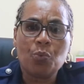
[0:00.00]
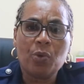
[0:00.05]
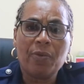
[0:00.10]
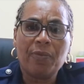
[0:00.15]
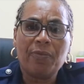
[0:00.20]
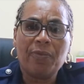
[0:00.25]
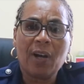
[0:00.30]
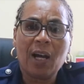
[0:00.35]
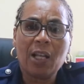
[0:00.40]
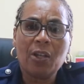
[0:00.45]
we
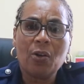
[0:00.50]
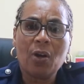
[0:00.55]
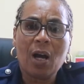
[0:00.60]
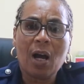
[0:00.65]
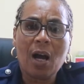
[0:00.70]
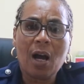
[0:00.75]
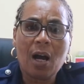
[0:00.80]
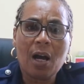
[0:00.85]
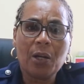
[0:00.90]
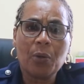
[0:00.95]
value
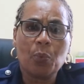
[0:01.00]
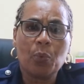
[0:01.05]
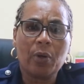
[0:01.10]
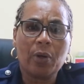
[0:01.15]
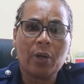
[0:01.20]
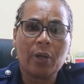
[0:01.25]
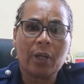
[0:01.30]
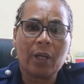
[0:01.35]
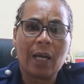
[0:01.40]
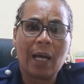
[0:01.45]
hard
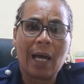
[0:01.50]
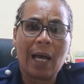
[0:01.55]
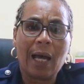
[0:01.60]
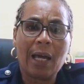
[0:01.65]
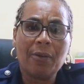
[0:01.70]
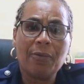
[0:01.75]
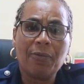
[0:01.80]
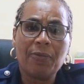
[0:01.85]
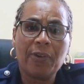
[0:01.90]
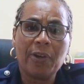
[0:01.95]
work
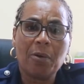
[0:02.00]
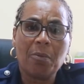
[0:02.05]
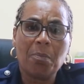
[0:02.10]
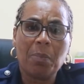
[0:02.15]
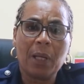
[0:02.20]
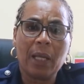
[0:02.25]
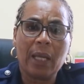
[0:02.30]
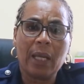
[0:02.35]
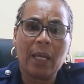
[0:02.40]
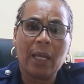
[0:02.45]
and fair
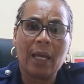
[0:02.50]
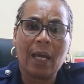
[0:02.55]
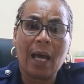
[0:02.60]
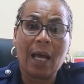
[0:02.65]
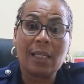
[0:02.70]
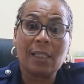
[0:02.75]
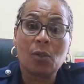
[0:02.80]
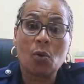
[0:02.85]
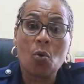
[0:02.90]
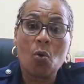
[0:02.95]
play
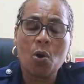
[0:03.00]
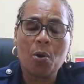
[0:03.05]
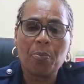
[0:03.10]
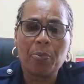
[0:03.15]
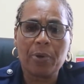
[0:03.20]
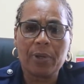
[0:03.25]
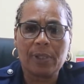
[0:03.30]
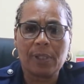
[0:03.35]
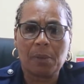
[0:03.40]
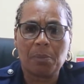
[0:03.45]
as core
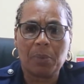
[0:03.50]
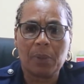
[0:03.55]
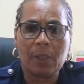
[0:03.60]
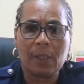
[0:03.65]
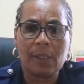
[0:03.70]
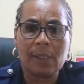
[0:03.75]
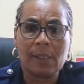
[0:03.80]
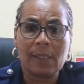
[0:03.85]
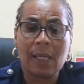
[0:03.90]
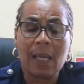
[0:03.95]

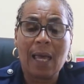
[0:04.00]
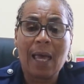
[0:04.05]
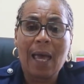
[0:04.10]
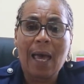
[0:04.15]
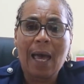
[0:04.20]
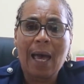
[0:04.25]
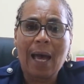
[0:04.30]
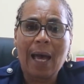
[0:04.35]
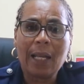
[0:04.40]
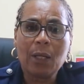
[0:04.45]
principles,
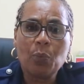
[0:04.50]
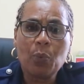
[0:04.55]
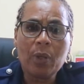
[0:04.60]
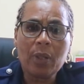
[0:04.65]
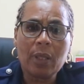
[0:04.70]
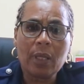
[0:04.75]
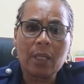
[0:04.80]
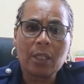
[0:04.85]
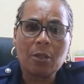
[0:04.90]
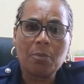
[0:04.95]
and
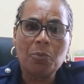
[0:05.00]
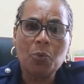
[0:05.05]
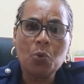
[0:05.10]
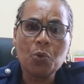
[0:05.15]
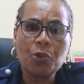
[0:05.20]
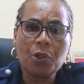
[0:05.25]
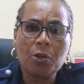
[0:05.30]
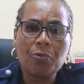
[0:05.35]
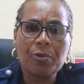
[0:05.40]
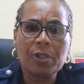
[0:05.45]
with it,
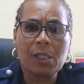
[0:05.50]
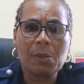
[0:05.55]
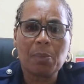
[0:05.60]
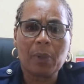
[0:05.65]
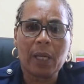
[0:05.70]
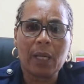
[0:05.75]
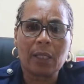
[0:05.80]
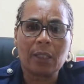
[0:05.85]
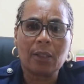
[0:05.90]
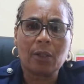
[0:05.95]
mutual
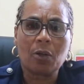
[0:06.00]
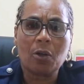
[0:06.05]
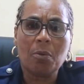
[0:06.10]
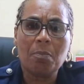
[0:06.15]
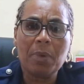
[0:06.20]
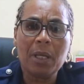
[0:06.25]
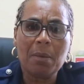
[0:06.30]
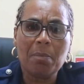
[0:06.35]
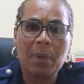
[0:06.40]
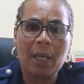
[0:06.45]
respect,
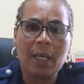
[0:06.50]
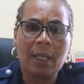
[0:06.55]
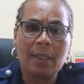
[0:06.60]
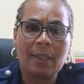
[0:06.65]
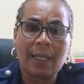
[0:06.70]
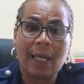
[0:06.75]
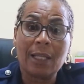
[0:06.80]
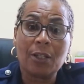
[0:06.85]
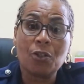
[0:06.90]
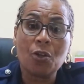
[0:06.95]

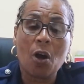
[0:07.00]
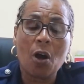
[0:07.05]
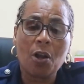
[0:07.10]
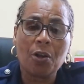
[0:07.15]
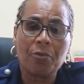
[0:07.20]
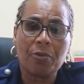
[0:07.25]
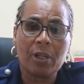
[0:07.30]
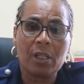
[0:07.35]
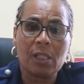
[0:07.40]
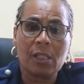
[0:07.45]
commitment, and
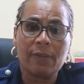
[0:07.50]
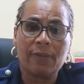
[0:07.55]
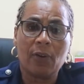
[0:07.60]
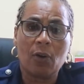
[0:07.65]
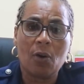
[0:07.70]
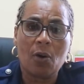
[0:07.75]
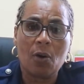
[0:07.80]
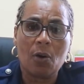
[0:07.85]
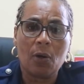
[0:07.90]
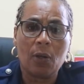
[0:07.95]
tolerance for
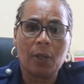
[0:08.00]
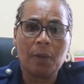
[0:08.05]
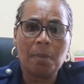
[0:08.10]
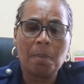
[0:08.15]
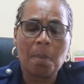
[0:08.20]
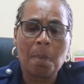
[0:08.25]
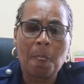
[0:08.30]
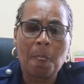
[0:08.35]
all.